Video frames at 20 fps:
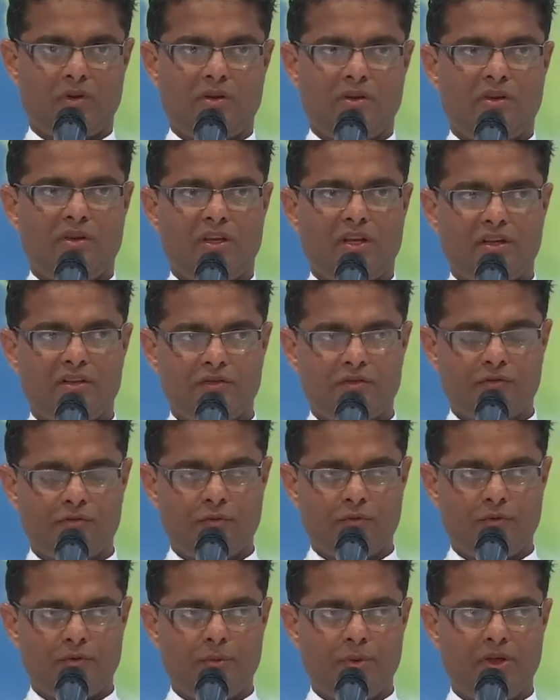
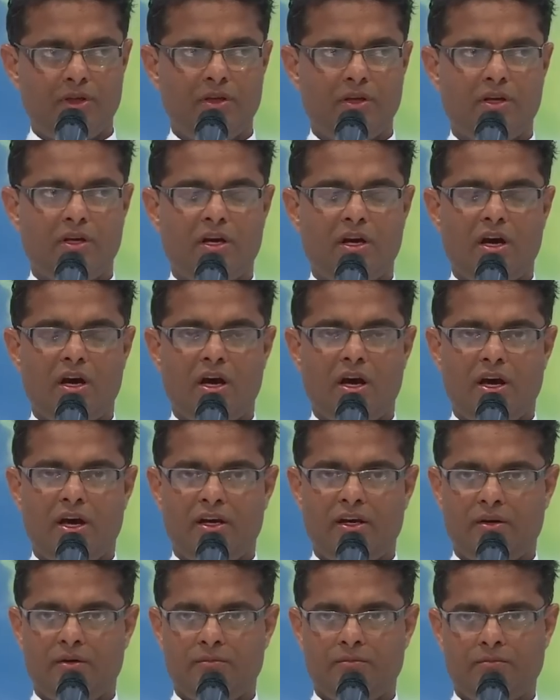Next would be, I
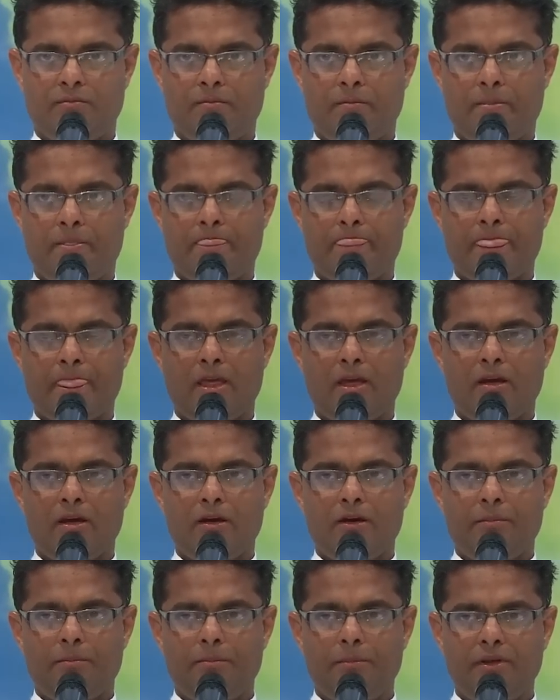am
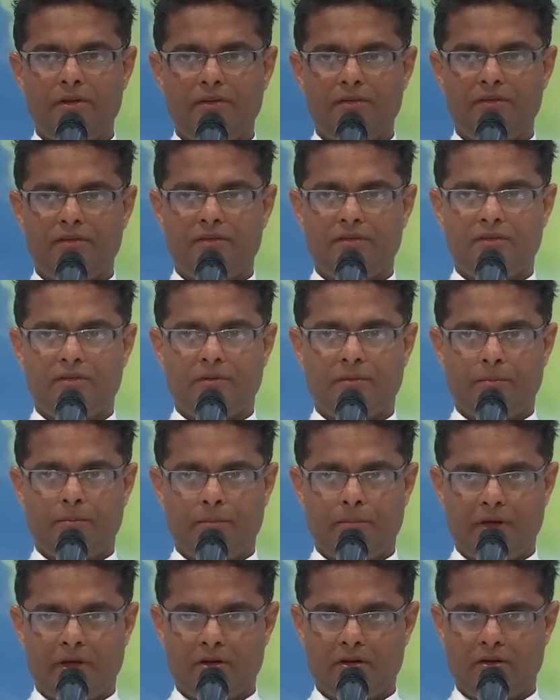
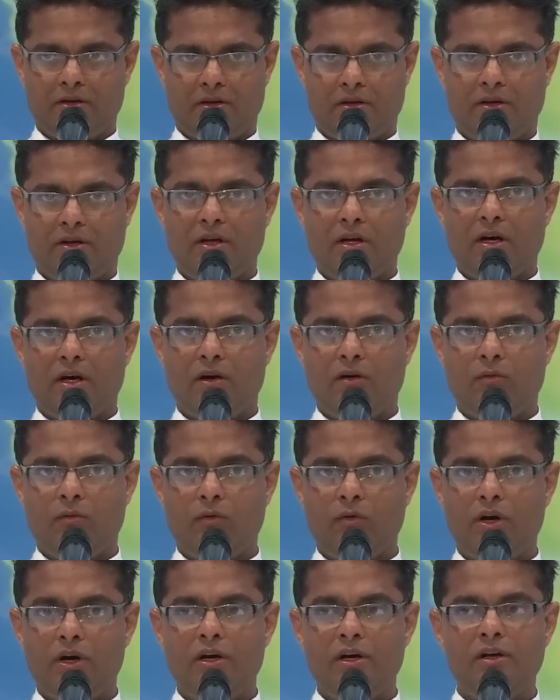peacemaker, a
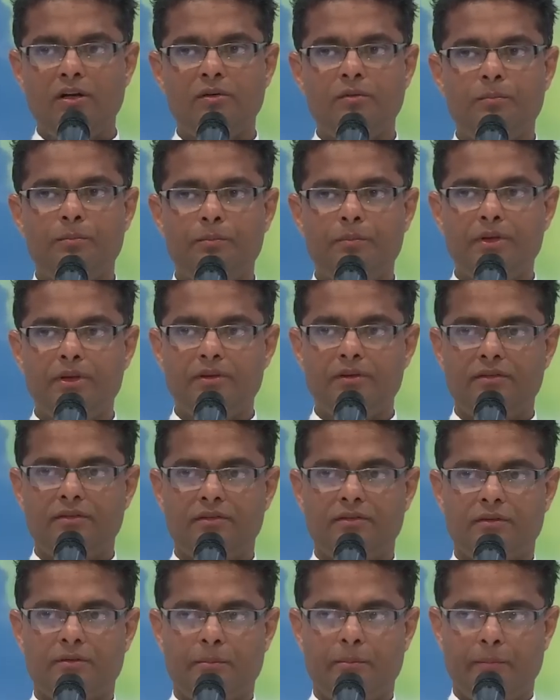world
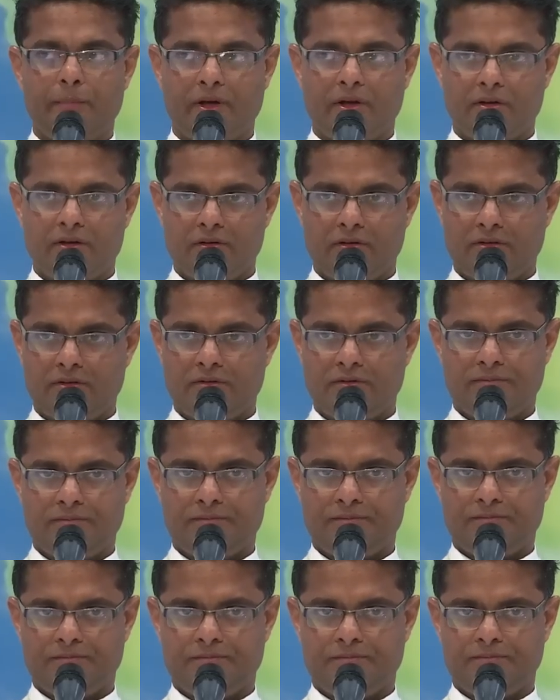peacemaker.
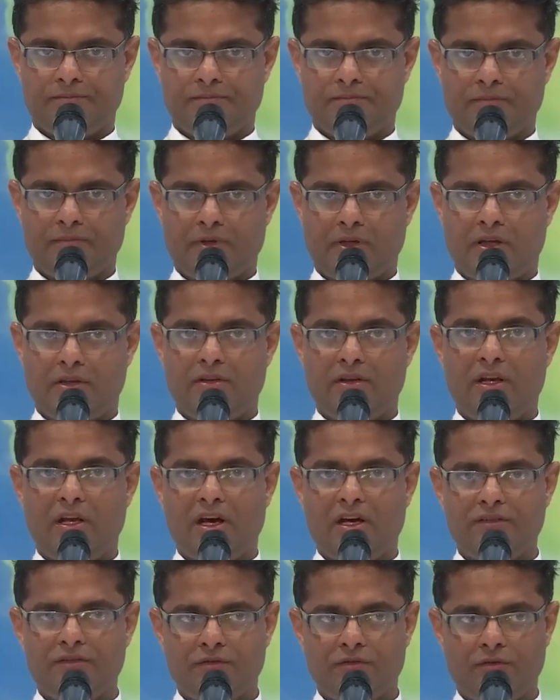And the
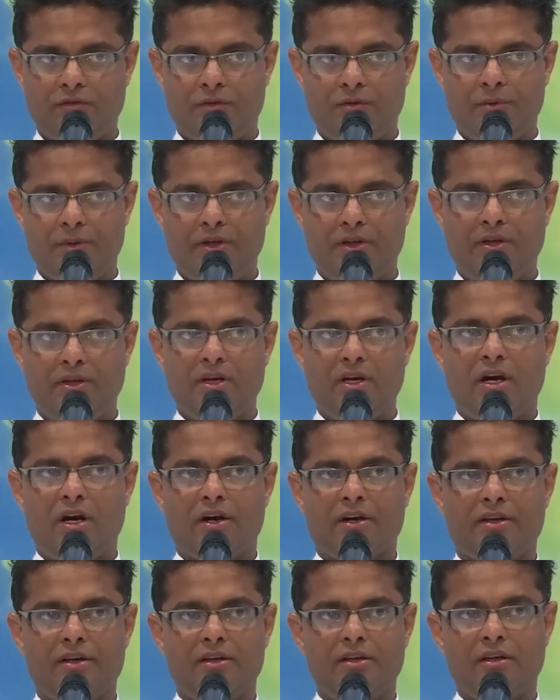last would be,
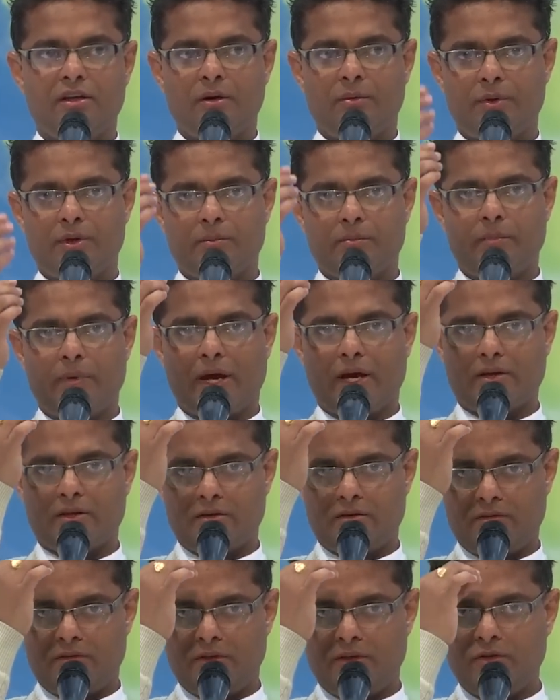again coming
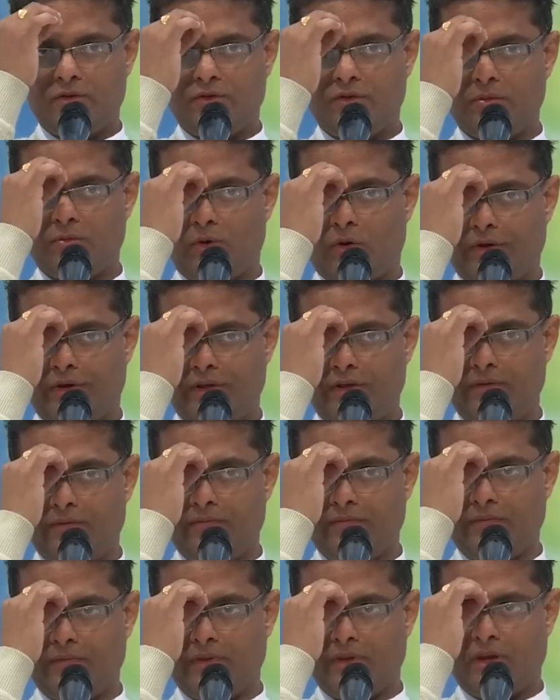back into the body,
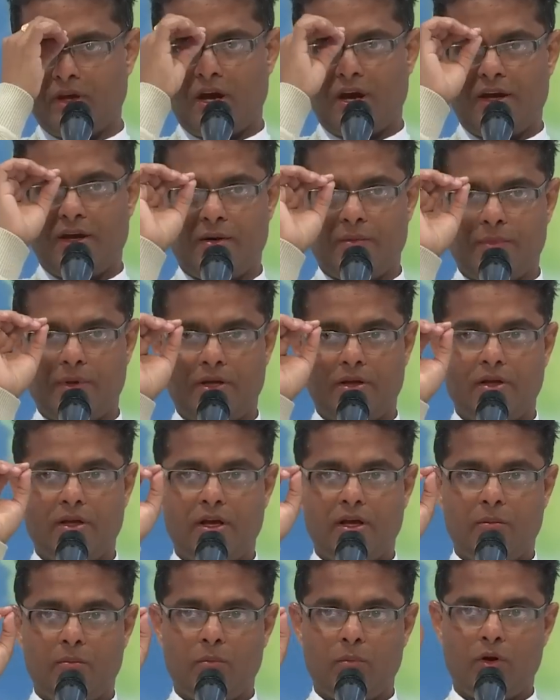I am an
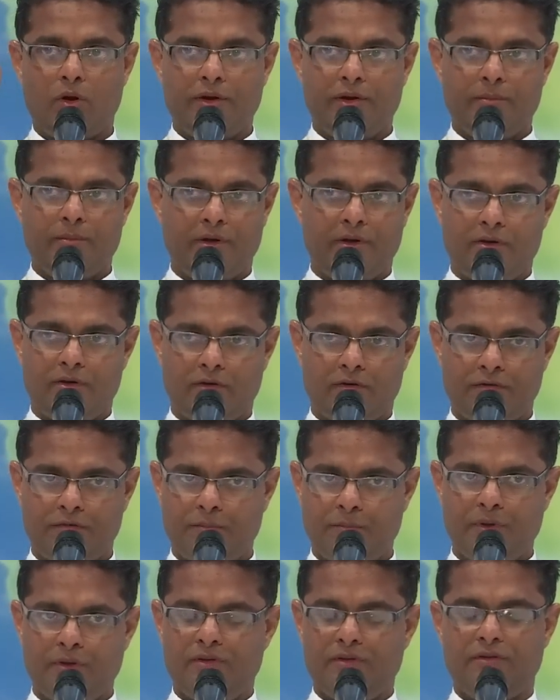embodiment of
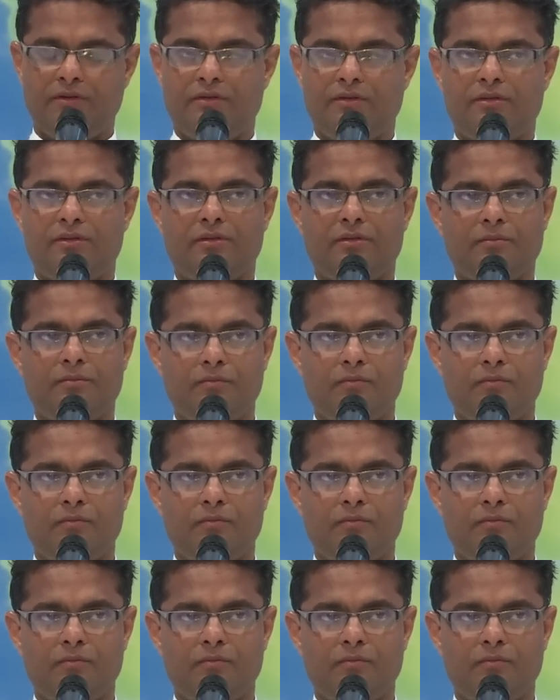peace.